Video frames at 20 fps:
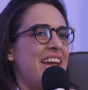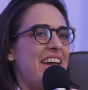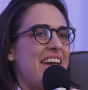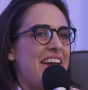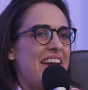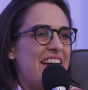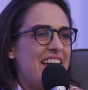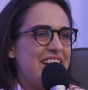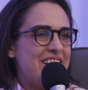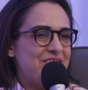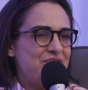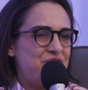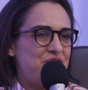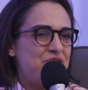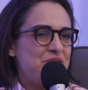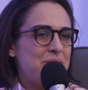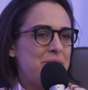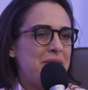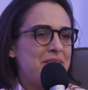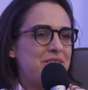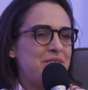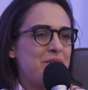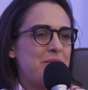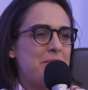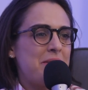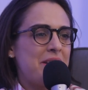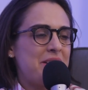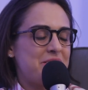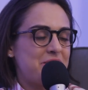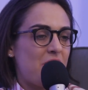And she basically
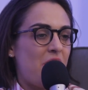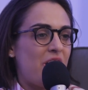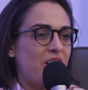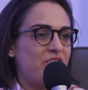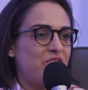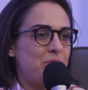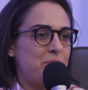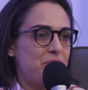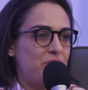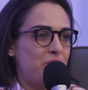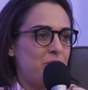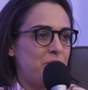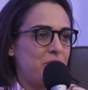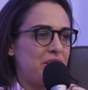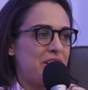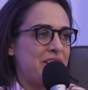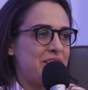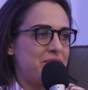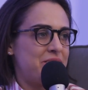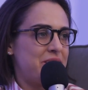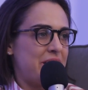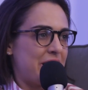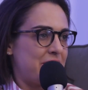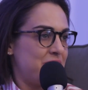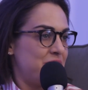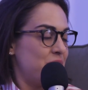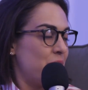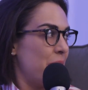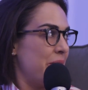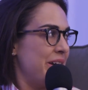makes condoms, lubricants,
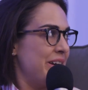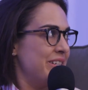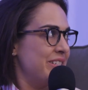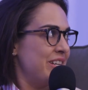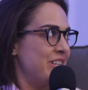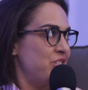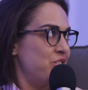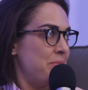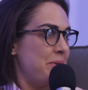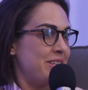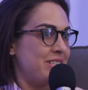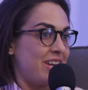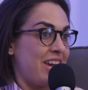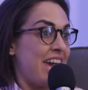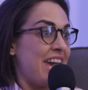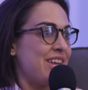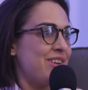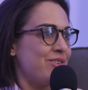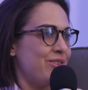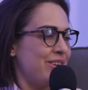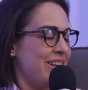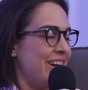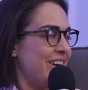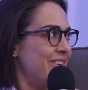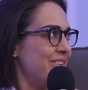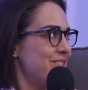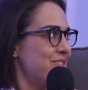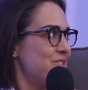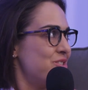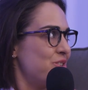sex toys, and she makes a candle
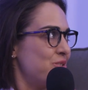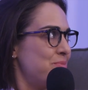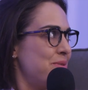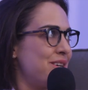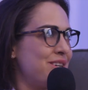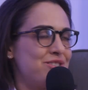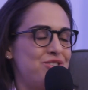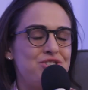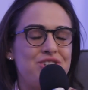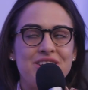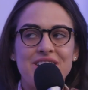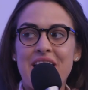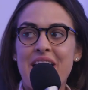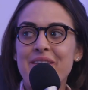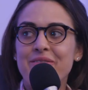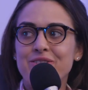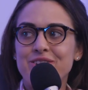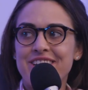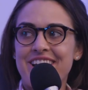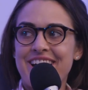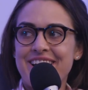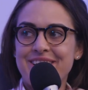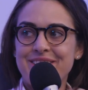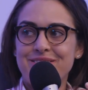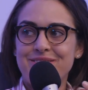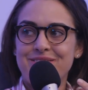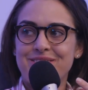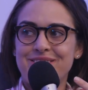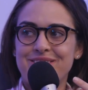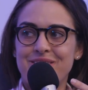now just because she can
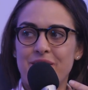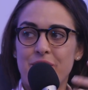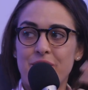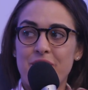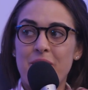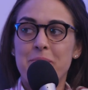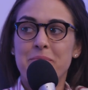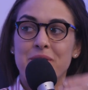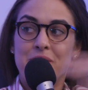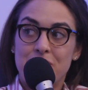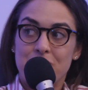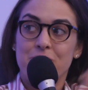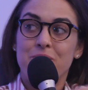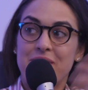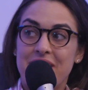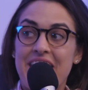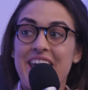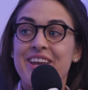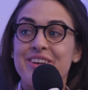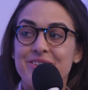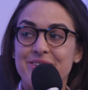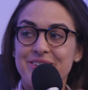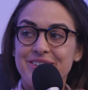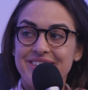advertise her company through a candle.